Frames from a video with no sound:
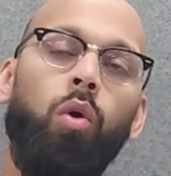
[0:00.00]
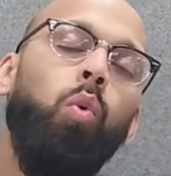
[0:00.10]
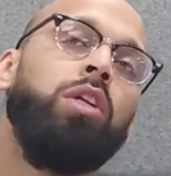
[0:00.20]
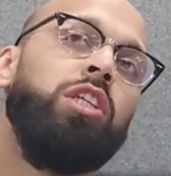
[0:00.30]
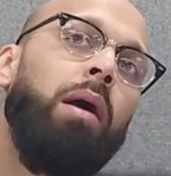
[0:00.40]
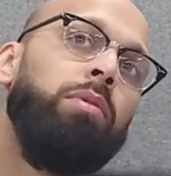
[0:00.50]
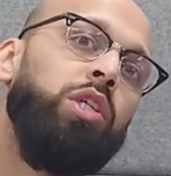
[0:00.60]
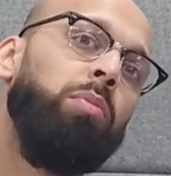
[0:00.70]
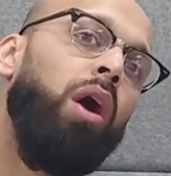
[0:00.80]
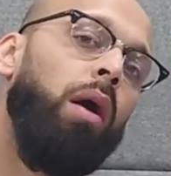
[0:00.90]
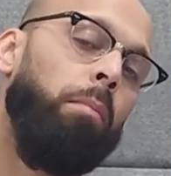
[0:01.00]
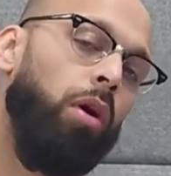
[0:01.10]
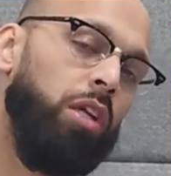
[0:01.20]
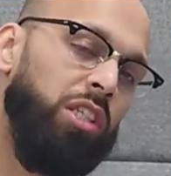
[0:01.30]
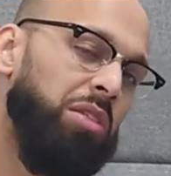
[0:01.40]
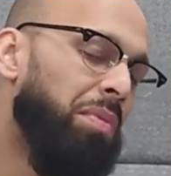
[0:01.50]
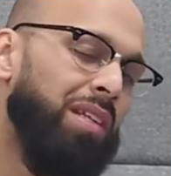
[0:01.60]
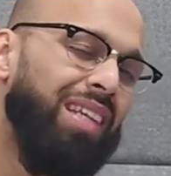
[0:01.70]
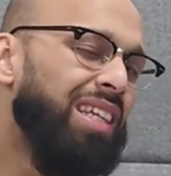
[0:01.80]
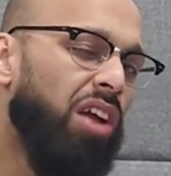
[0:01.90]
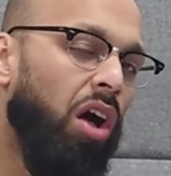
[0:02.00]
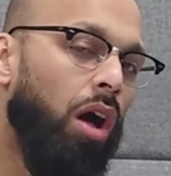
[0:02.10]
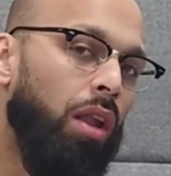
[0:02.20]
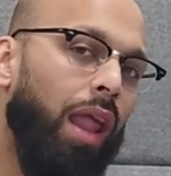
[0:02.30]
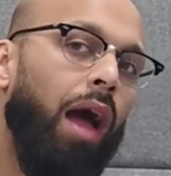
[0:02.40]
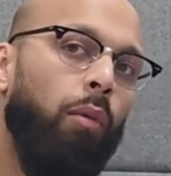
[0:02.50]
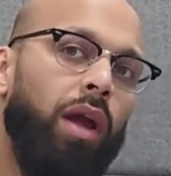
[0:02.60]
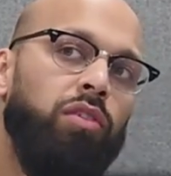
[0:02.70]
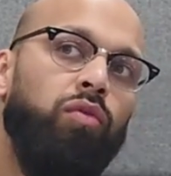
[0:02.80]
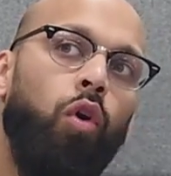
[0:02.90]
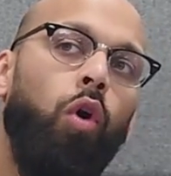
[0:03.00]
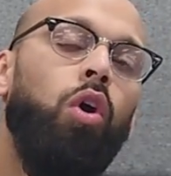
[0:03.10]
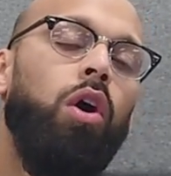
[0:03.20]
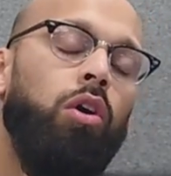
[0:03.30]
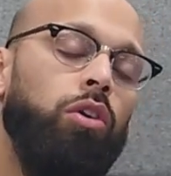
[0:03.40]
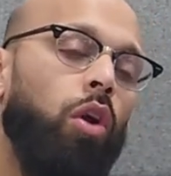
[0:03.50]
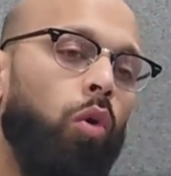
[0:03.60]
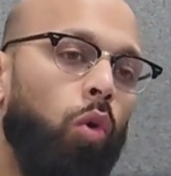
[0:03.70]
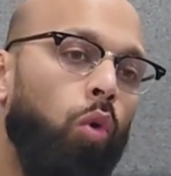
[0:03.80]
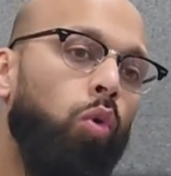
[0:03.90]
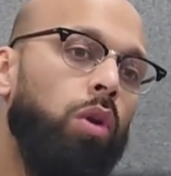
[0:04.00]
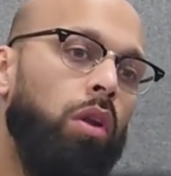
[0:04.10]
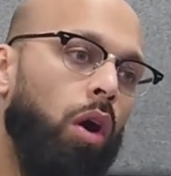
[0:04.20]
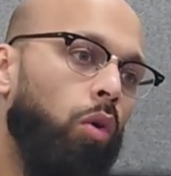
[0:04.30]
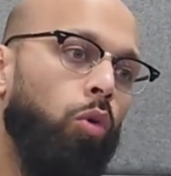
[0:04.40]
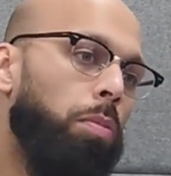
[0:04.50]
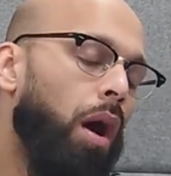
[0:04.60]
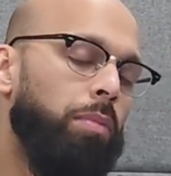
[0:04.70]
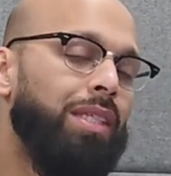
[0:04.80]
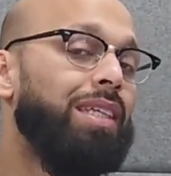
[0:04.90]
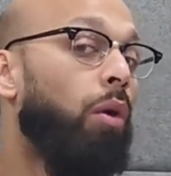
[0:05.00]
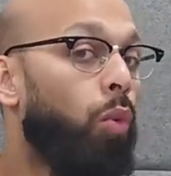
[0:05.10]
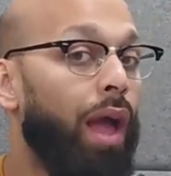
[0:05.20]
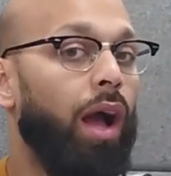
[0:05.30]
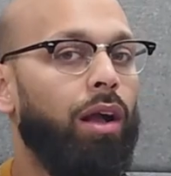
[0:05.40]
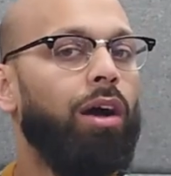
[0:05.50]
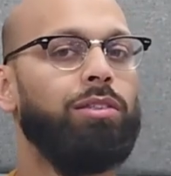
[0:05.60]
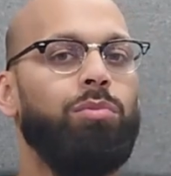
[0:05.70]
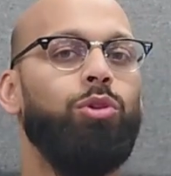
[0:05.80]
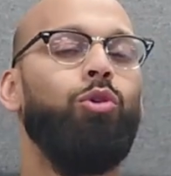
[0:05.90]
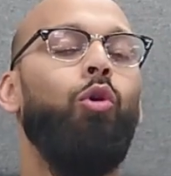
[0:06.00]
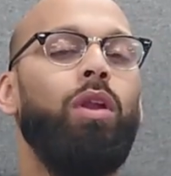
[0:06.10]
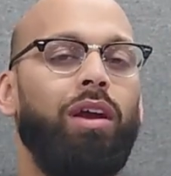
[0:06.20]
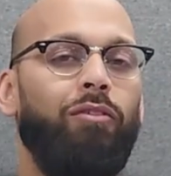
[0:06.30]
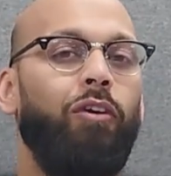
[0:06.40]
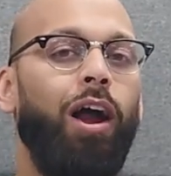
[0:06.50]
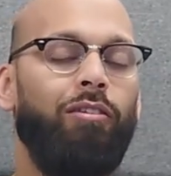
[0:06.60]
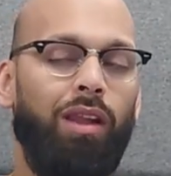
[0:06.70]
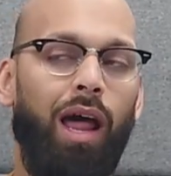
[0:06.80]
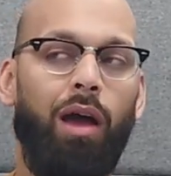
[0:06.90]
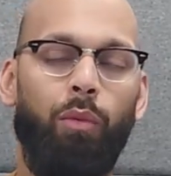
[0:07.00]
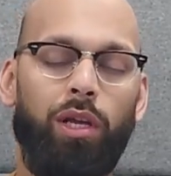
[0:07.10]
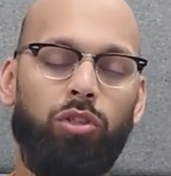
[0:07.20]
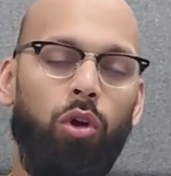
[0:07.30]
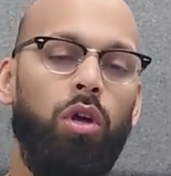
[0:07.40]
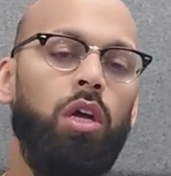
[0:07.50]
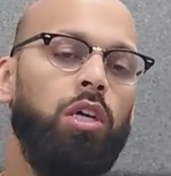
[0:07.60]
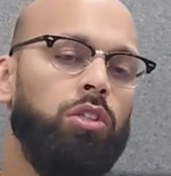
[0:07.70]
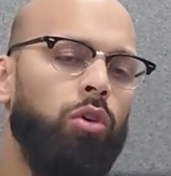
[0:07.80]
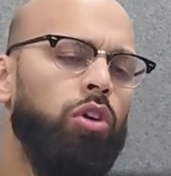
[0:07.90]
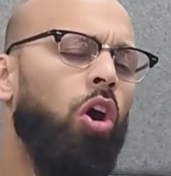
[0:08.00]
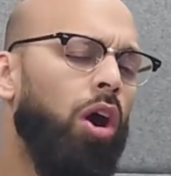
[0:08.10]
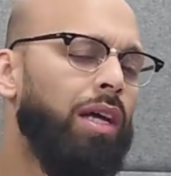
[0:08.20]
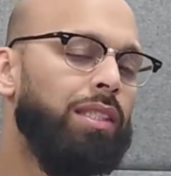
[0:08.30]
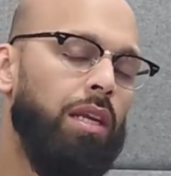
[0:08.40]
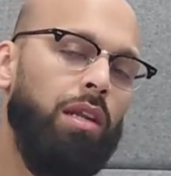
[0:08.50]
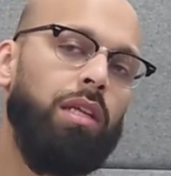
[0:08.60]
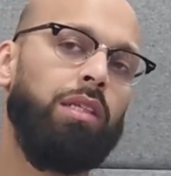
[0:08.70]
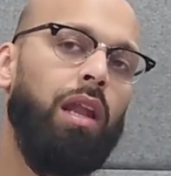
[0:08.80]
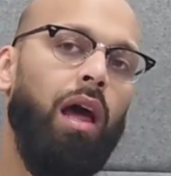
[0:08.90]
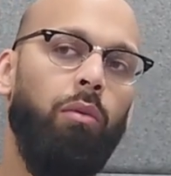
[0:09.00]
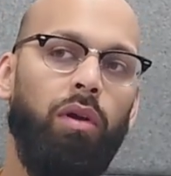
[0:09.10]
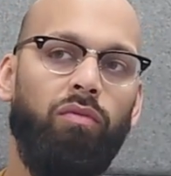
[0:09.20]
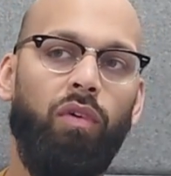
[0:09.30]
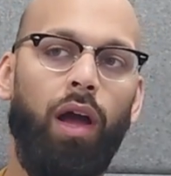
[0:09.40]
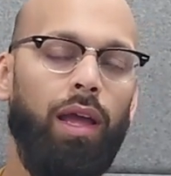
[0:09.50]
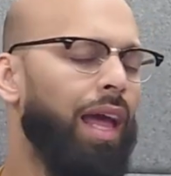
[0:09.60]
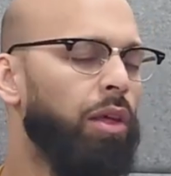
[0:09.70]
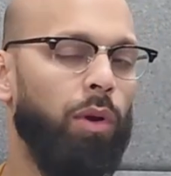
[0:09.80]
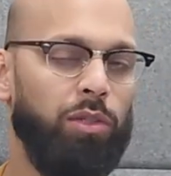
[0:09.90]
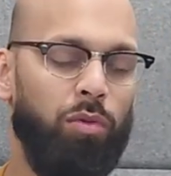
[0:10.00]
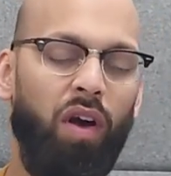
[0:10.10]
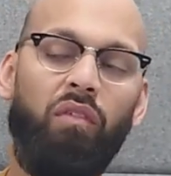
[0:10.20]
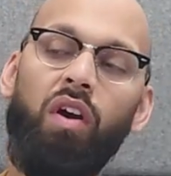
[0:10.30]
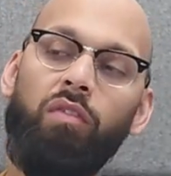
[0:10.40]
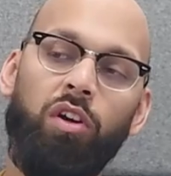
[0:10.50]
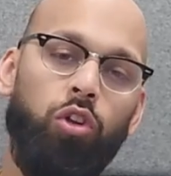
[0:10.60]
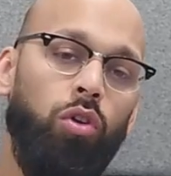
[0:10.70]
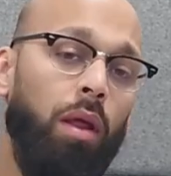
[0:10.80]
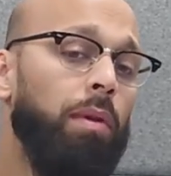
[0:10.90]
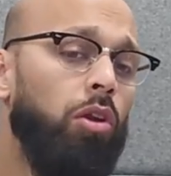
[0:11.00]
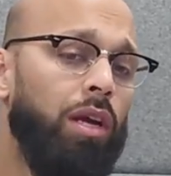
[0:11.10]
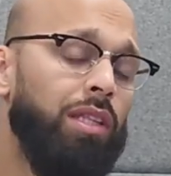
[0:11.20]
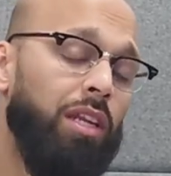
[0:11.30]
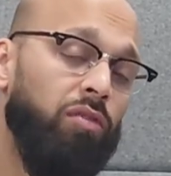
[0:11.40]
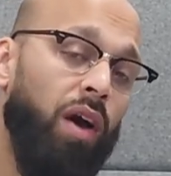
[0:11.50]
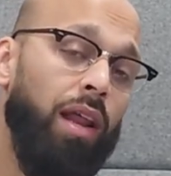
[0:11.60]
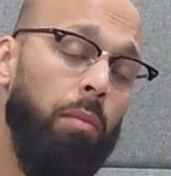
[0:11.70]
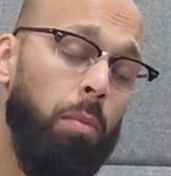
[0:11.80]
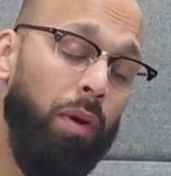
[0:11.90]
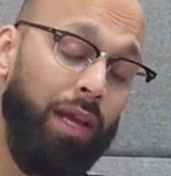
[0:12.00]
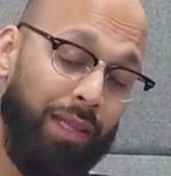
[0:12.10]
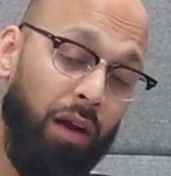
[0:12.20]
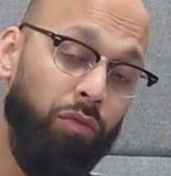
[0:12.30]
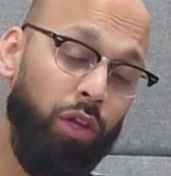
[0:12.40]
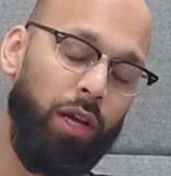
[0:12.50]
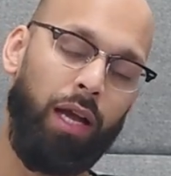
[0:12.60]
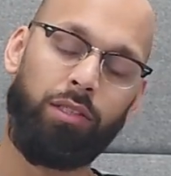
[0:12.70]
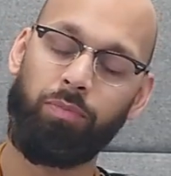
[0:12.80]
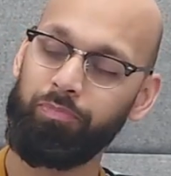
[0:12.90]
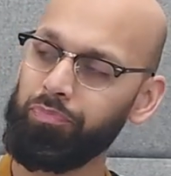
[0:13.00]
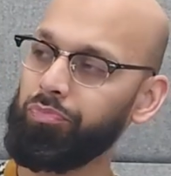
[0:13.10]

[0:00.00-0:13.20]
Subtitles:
One Championship cutting policies, but these are lightweights for all purposes that we're accustomed to calling a fighter a lightweight. So you got to consider this a lightweight fight. Anyways, without further ado, let me look into this fight. Let me break it down for you guys.